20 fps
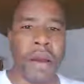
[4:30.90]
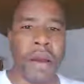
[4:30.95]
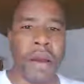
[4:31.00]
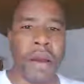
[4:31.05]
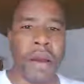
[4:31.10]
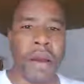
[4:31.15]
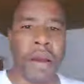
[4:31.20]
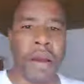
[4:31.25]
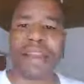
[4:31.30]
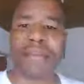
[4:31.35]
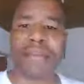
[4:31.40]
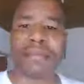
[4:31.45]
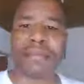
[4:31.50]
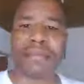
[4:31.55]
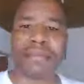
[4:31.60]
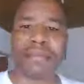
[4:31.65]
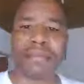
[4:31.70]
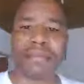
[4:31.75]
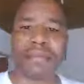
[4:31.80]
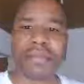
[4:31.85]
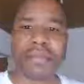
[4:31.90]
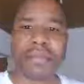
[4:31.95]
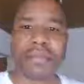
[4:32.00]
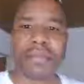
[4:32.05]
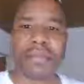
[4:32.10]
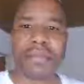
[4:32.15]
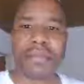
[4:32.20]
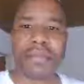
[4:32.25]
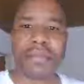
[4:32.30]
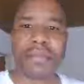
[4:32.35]
But I'm saying that
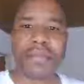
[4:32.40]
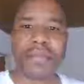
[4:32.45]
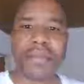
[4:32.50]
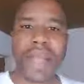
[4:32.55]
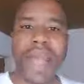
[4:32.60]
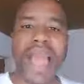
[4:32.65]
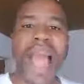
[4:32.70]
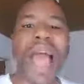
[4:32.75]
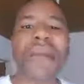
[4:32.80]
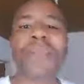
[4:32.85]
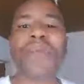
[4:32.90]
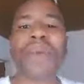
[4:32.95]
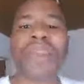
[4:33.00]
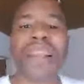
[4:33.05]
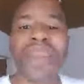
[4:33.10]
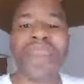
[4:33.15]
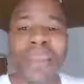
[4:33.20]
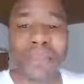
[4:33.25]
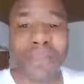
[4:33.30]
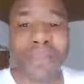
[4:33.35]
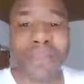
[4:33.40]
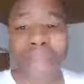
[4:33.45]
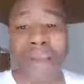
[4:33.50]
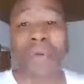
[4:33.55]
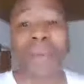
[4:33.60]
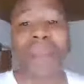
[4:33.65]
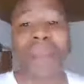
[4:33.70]
I'm going to live my greatness in